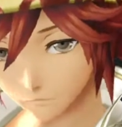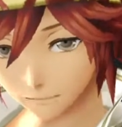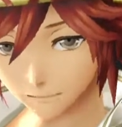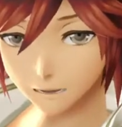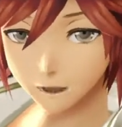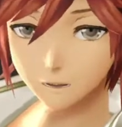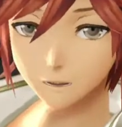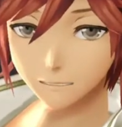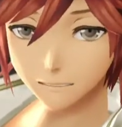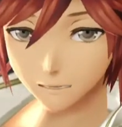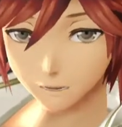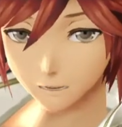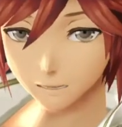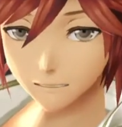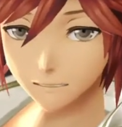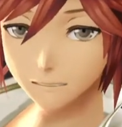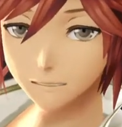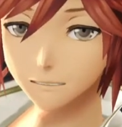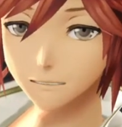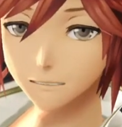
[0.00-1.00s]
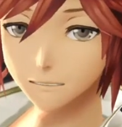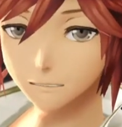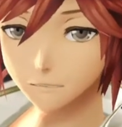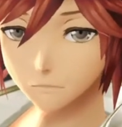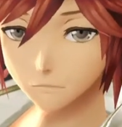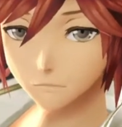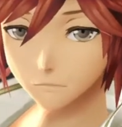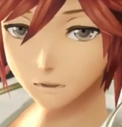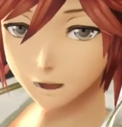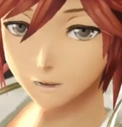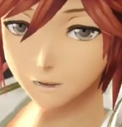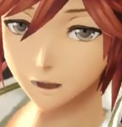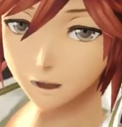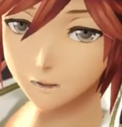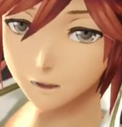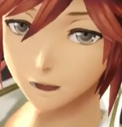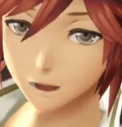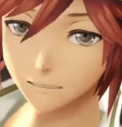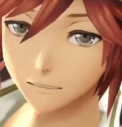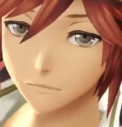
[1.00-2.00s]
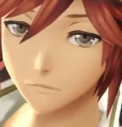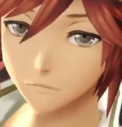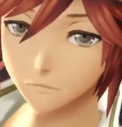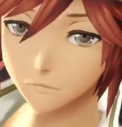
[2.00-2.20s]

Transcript: They want me to mediate. Again.